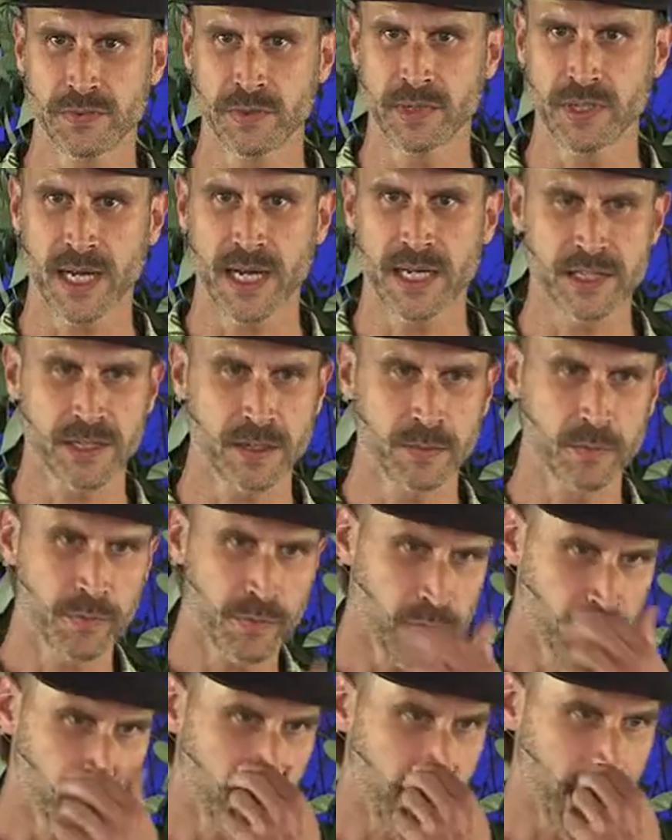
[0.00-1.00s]
realized the,
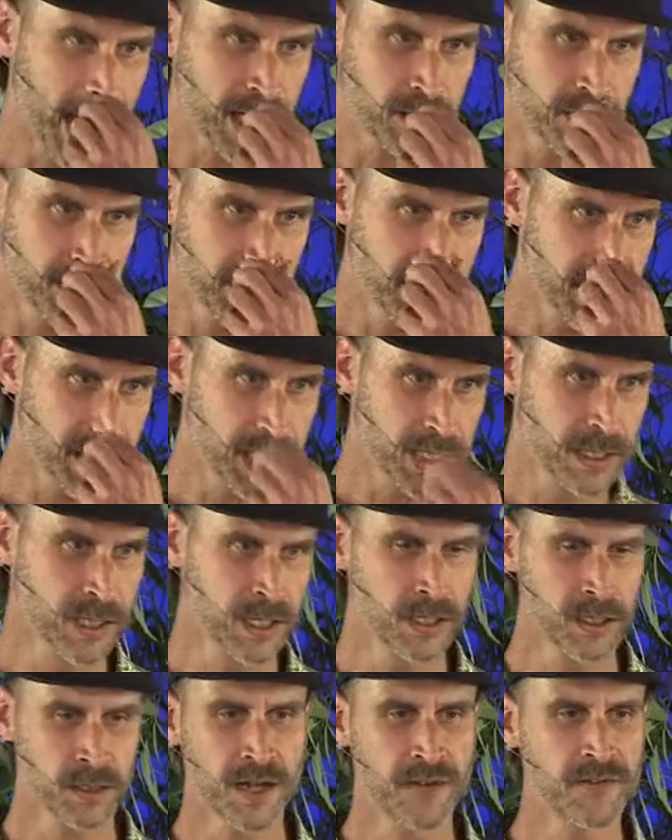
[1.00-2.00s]
the, miraculous
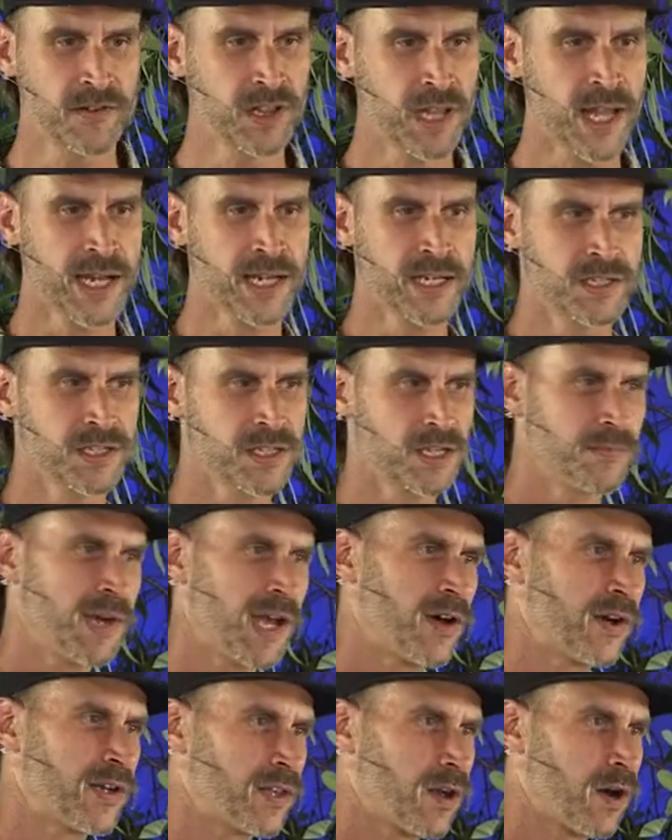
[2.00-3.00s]
love and light
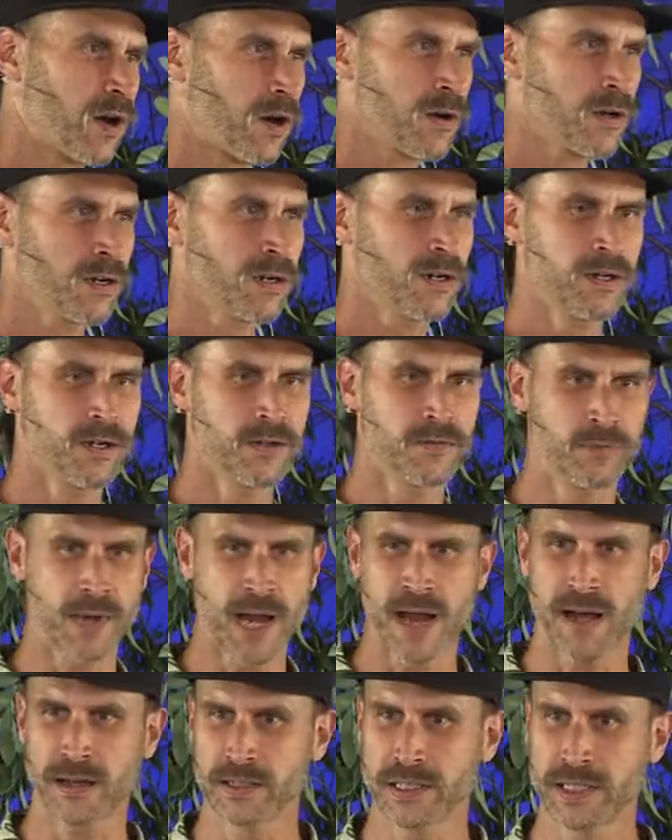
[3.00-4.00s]
somehow at the heart of
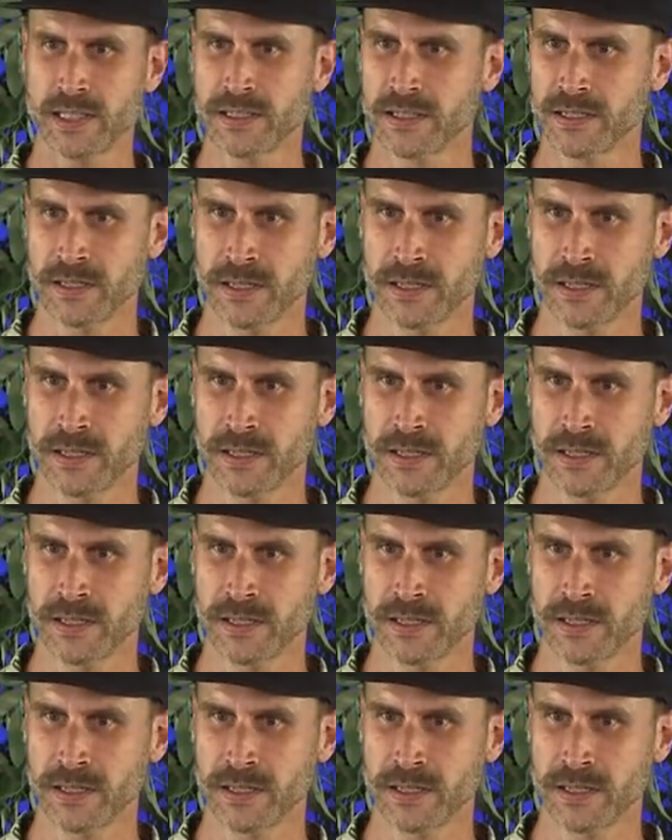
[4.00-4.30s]
reality